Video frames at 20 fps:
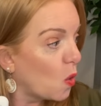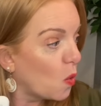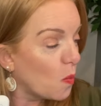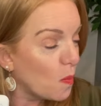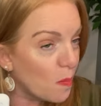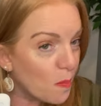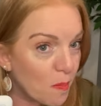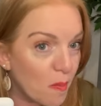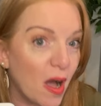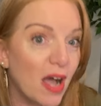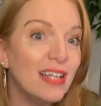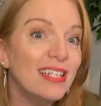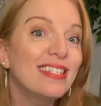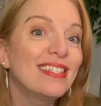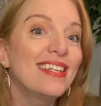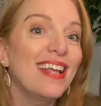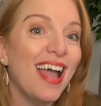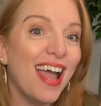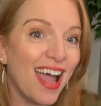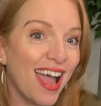
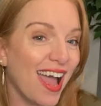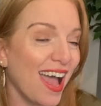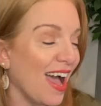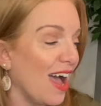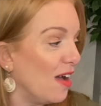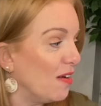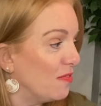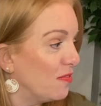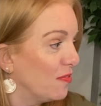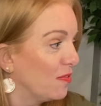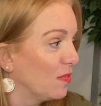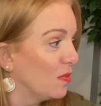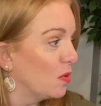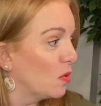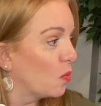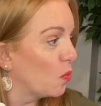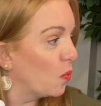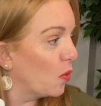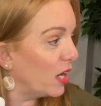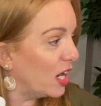must have,
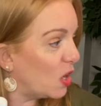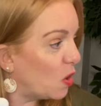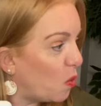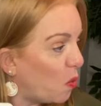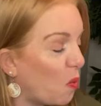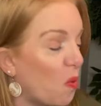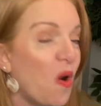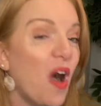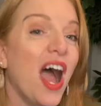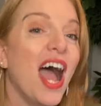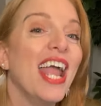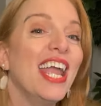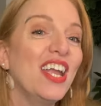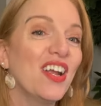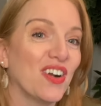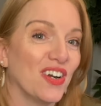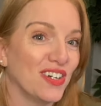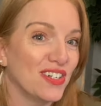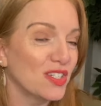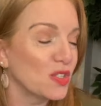
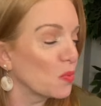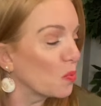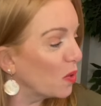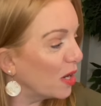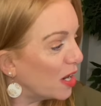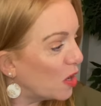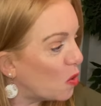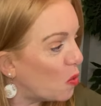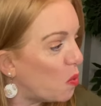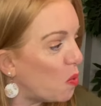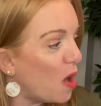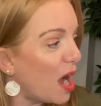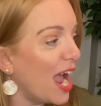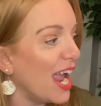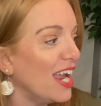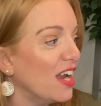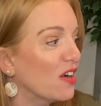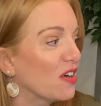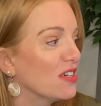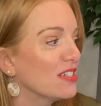requires,
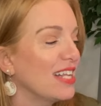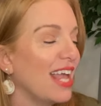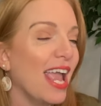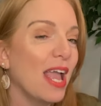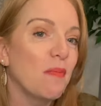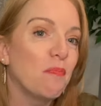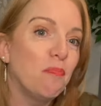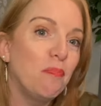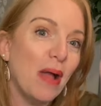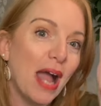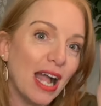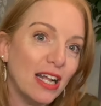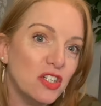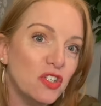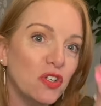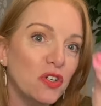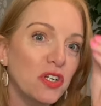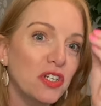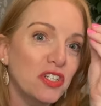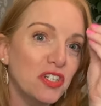requires a
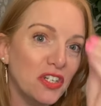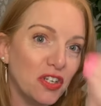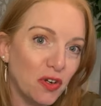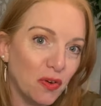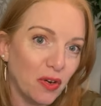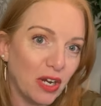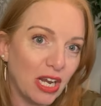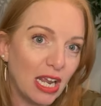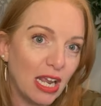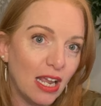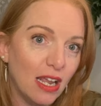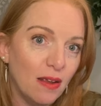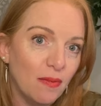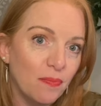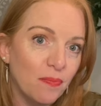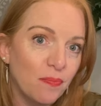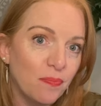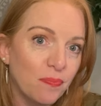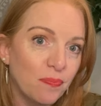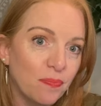bachelor's degree,
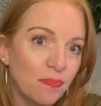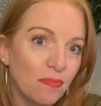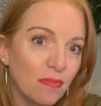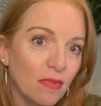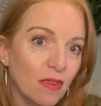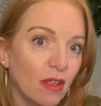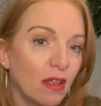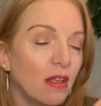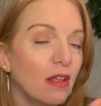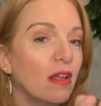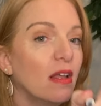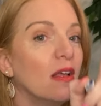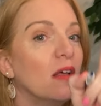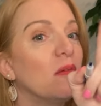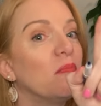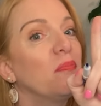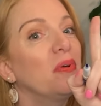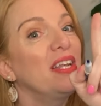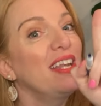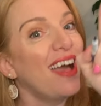
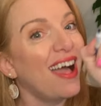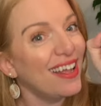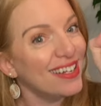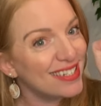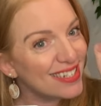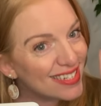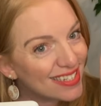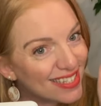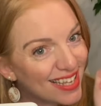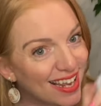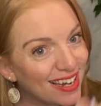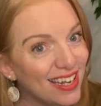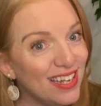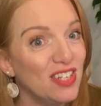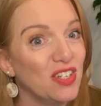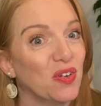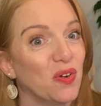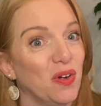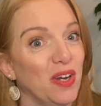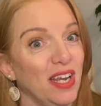but not just any
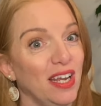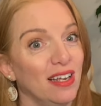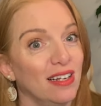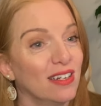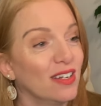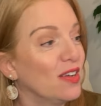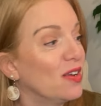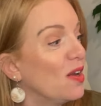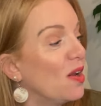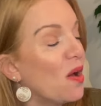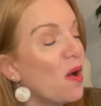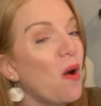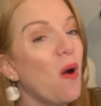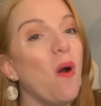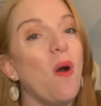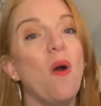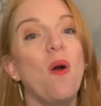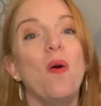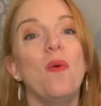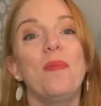degree.
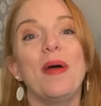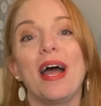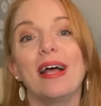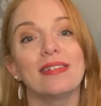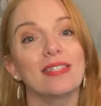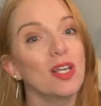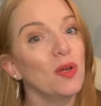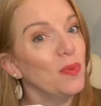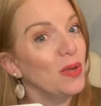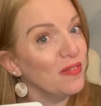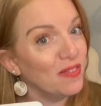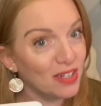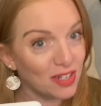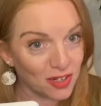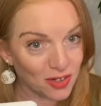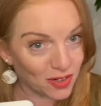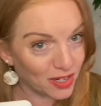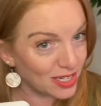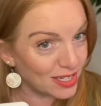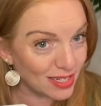No basket weaving
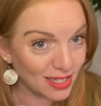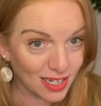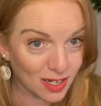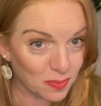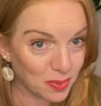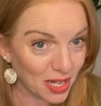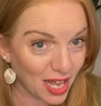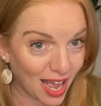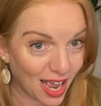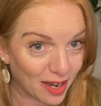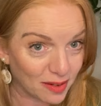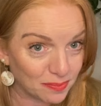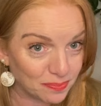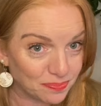degrees need apply.